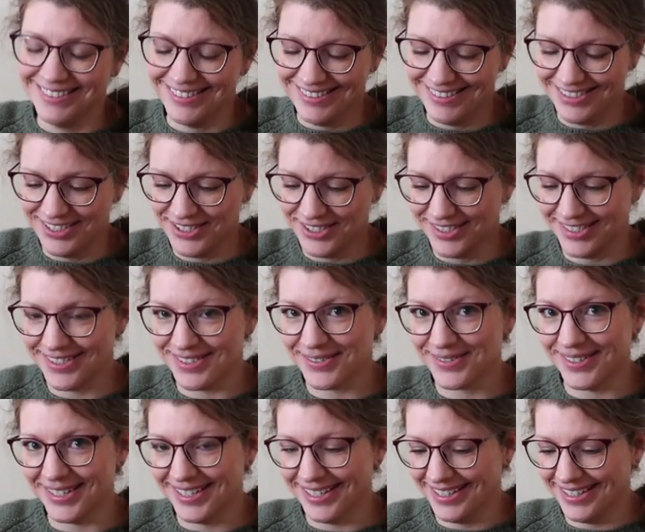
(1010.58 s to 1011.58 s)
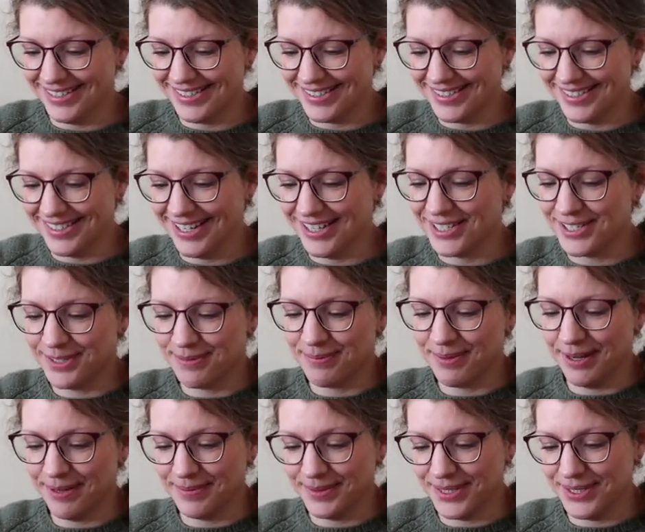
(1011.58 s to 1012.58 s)
that's just the way it is. I should
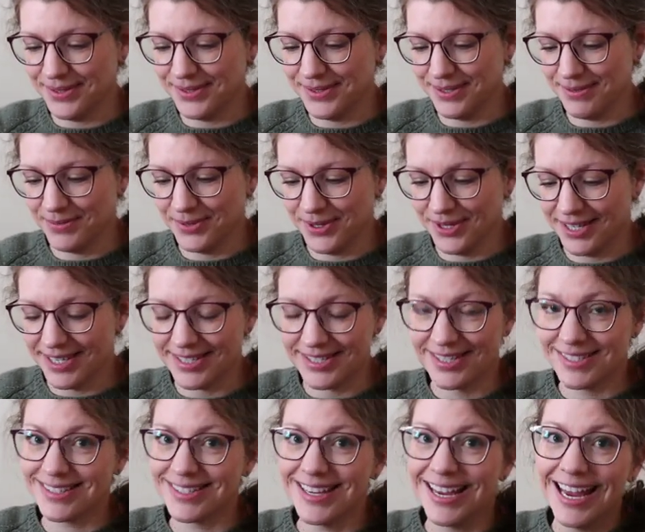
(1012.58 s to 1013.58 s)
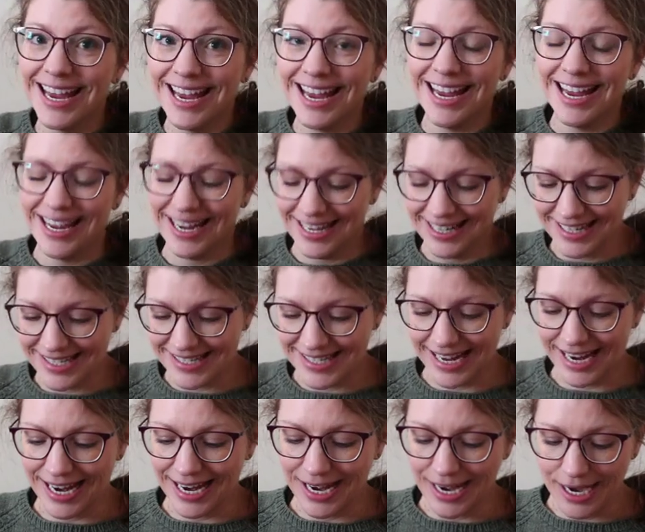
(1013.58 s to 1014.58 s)
probably use it more because it's, it is
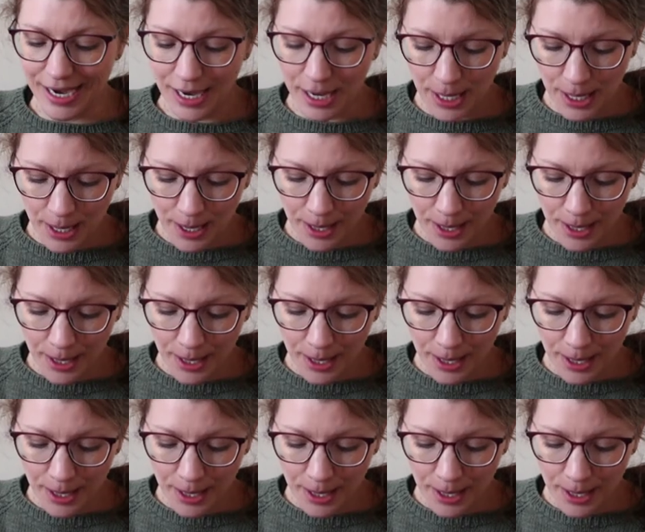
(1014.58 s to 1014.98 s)
a